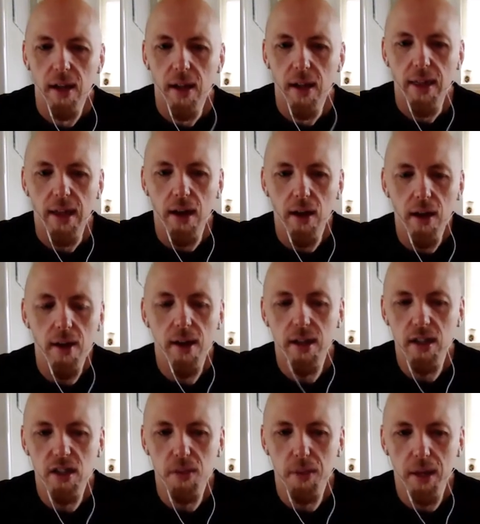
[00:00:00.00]
They hire
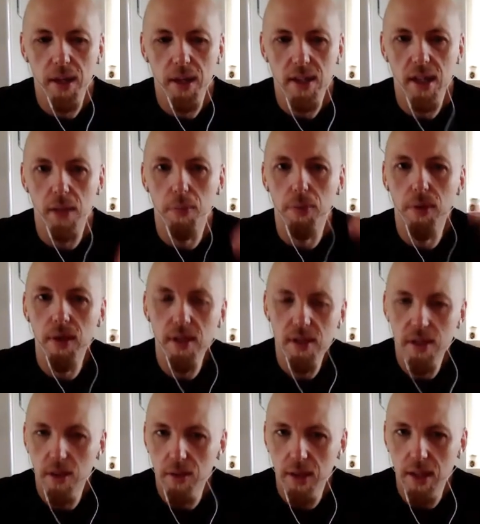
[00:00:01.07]
out the space, they pre
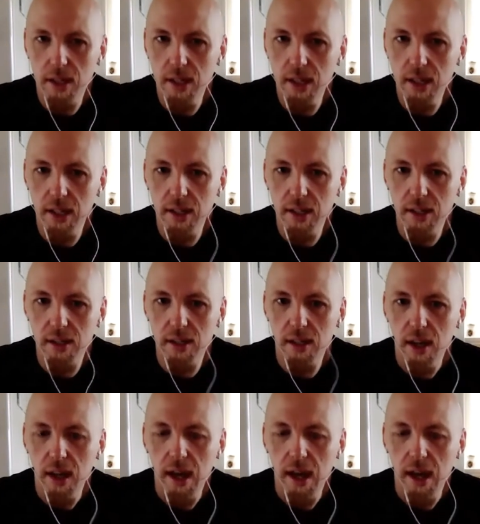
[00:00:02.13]
sell their tickets,